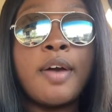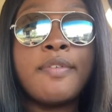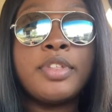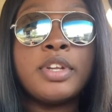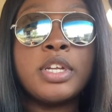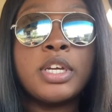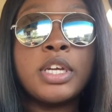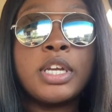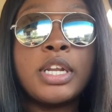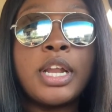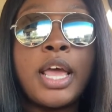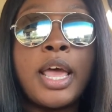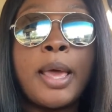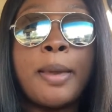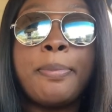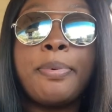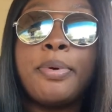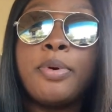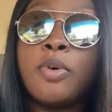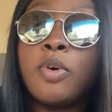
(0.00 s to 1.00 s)
have the Dunkin'
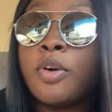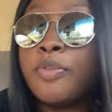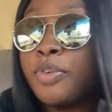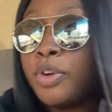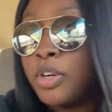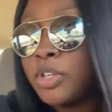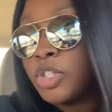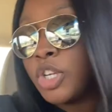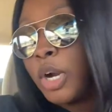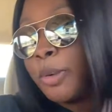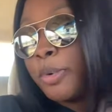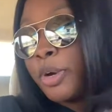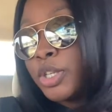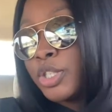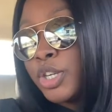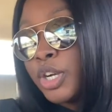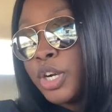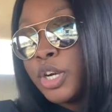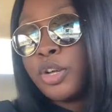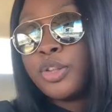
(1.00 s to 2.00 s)
app, or if you're a Starbucks
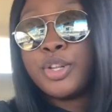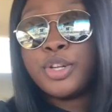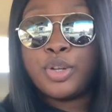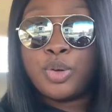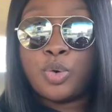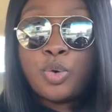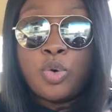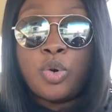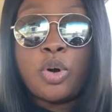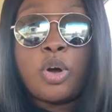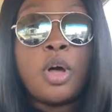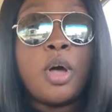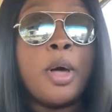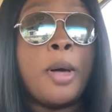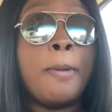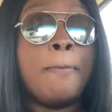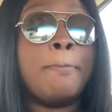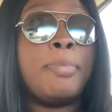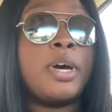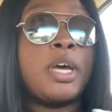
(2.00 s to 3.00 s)
girl, then cool.
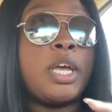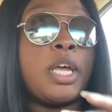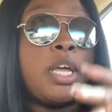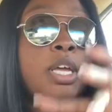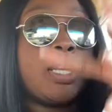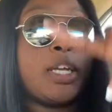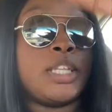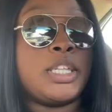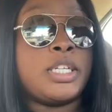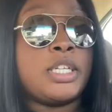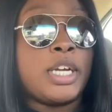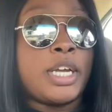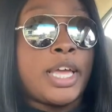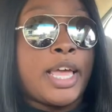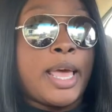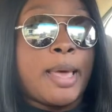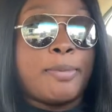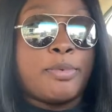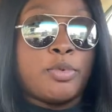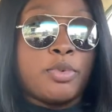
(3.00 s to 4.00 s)
But get the Dunkin'
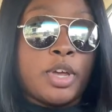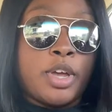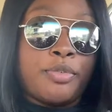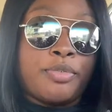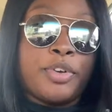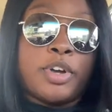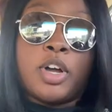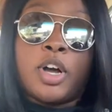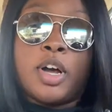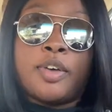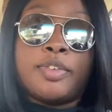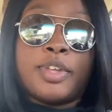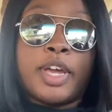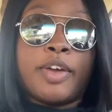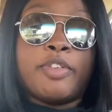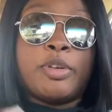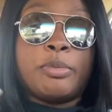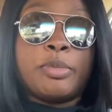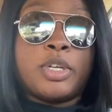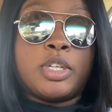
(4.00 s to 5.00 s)
app. You get free coffee
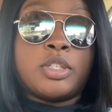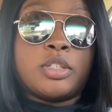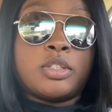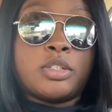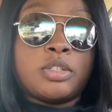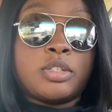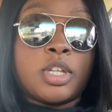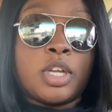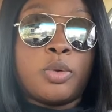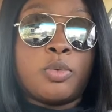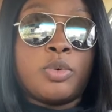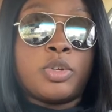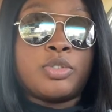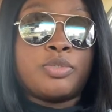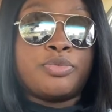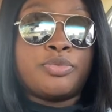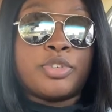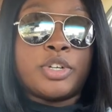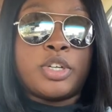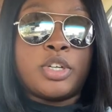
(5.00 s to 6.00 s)
every month. Like, one
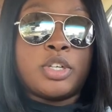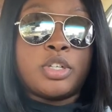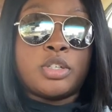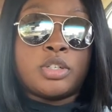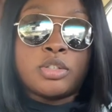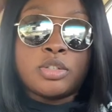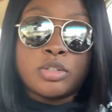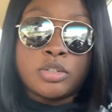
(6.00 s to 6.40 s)
free.